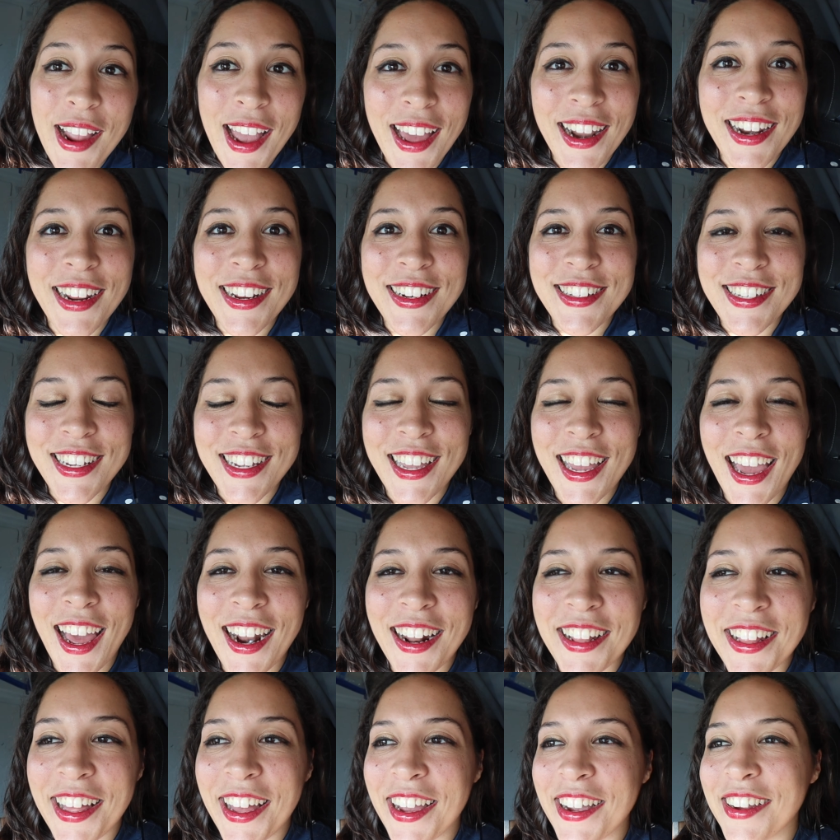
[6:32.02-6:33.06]
heading to
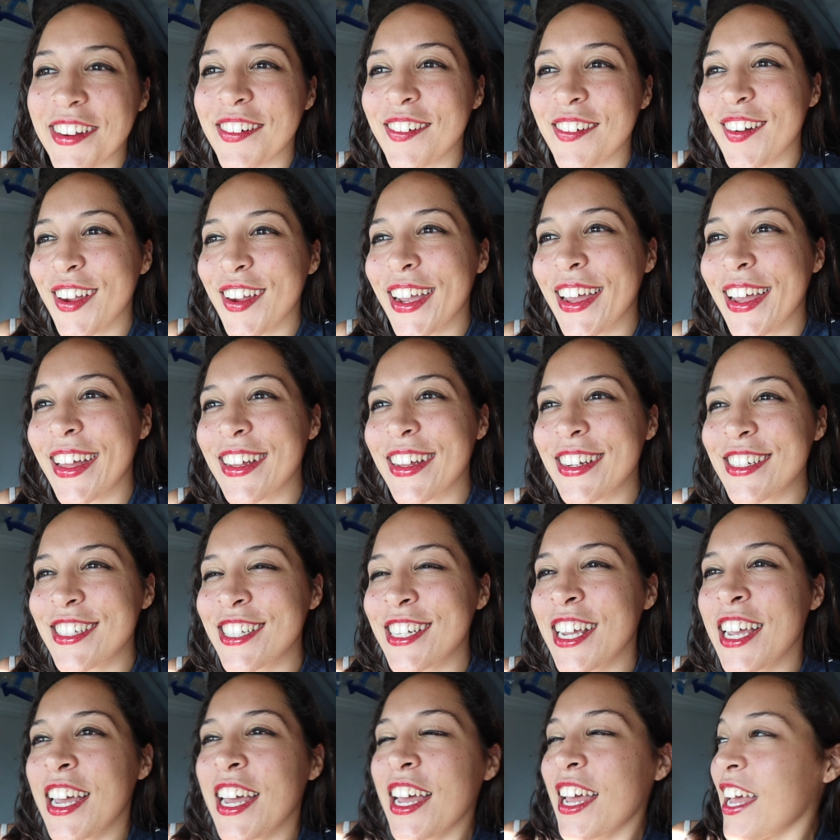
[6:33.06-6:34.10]
Cadillac Ranch.
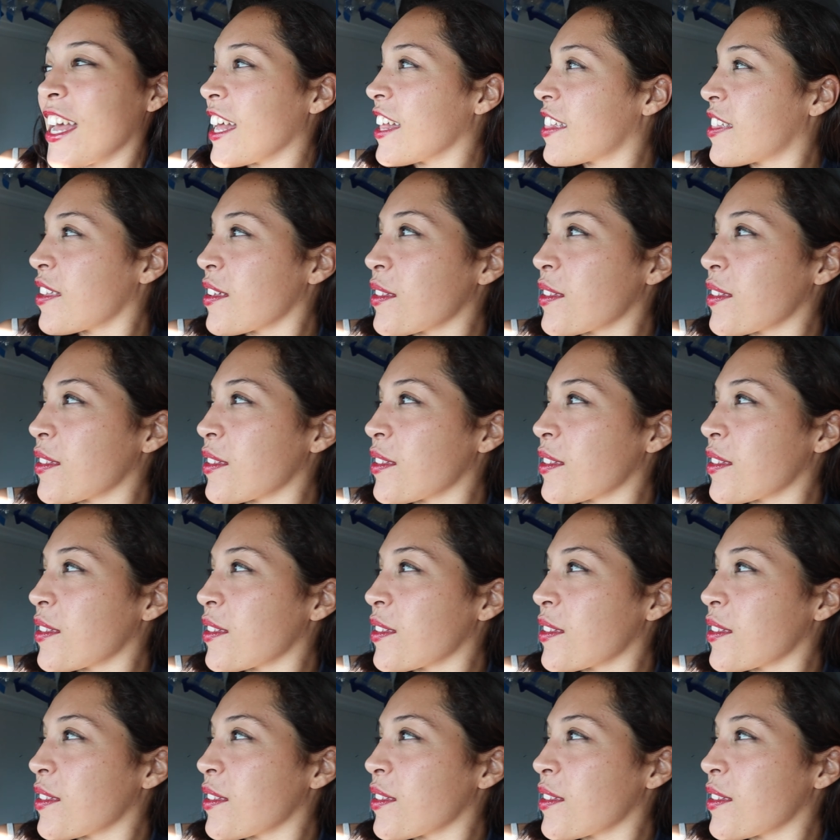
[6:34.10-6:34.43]
It's a